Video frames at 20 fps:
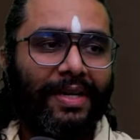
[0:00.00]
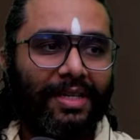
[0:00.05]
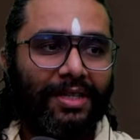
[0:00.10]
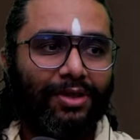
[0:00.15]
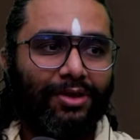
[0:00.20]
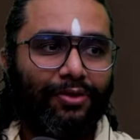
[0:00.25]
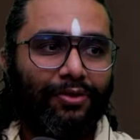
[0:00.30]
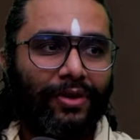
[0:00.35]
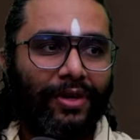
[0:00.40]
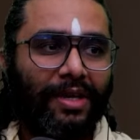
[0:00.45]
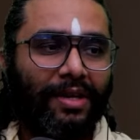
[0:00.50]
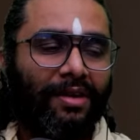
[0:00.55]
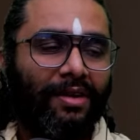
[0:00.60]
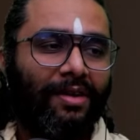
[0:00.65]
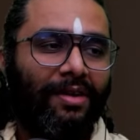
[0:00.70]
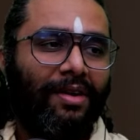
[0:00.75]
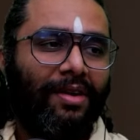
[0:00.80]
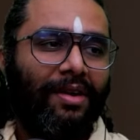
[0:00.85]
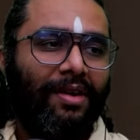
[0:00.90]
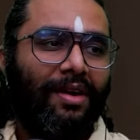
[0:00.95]
It is free
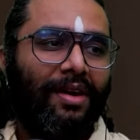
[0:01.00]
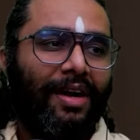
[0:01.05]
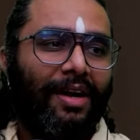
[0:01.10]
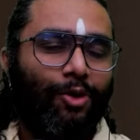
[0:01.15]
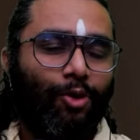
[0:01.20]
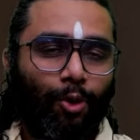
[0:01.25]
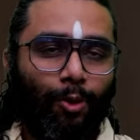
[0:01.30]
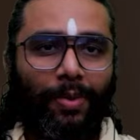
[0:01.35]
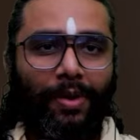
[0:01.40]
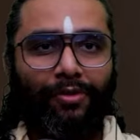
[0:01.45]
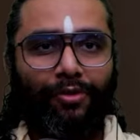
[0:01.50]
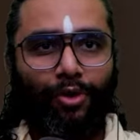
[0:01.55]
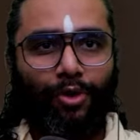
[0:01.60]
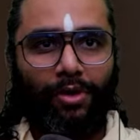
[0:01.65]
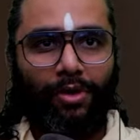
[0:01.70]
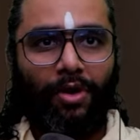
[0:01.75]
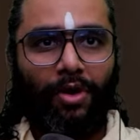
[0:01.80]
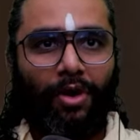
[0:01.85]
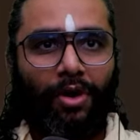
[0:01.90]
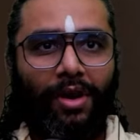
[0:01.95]
and open
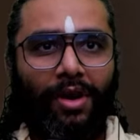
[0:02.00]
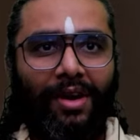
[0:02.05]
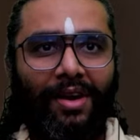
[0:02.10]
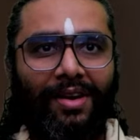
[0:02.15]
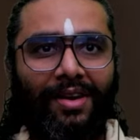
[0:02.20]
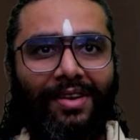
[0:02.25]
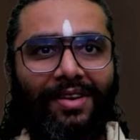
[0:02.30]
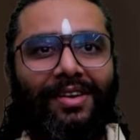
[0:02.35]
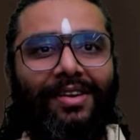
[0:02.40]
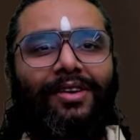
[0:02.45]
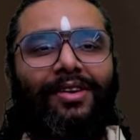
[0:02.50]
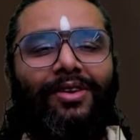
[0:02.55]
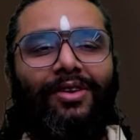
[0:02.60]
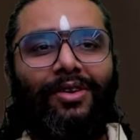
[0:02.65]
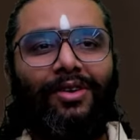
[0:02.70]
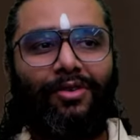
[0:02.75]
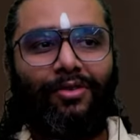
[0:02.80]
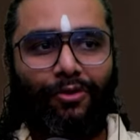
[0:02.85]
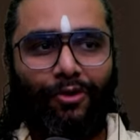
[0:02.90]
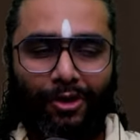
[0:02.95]
for all
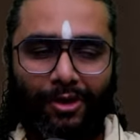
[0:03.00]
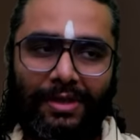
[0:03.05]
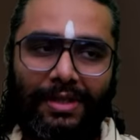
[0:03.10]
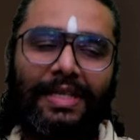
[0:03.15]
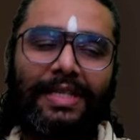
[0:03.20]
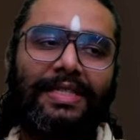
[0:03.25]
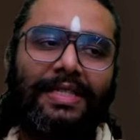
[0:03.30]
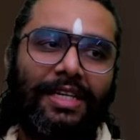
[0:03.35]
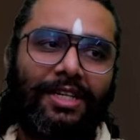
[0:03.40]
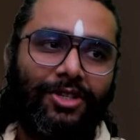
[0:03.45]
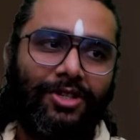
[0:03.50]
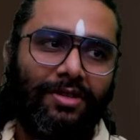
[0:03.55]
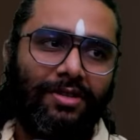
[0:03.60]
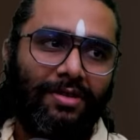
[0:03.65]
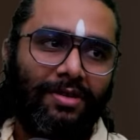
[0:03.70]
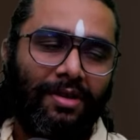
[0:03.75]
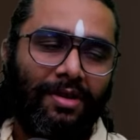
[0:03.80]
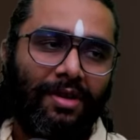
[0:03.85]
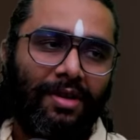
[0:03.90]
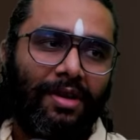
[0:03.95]
for this session.